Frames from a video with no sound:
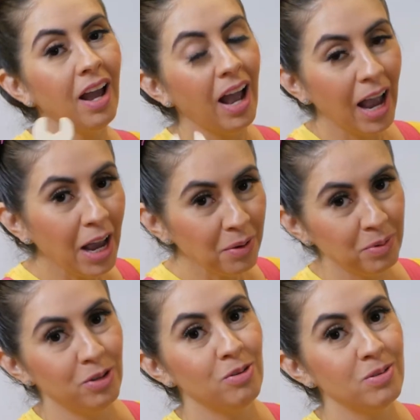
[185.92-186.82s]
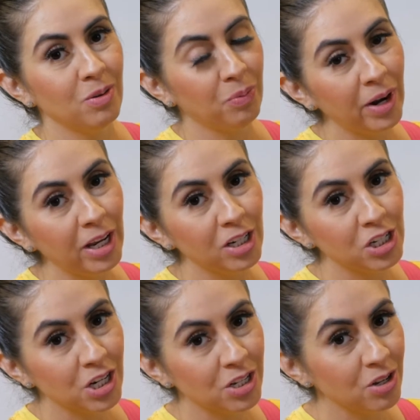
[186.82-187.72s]
I would use the
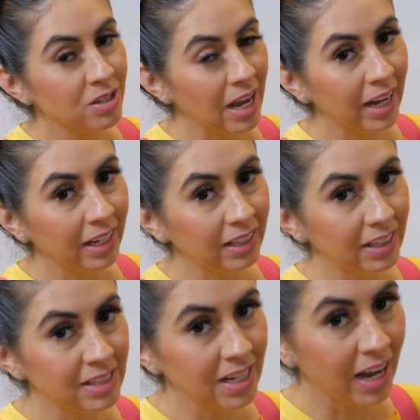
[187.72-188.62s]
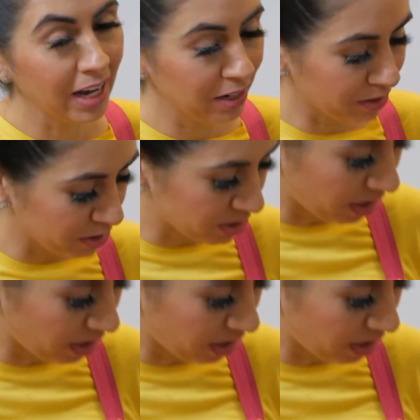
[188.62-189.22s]
wrench to tighten the tires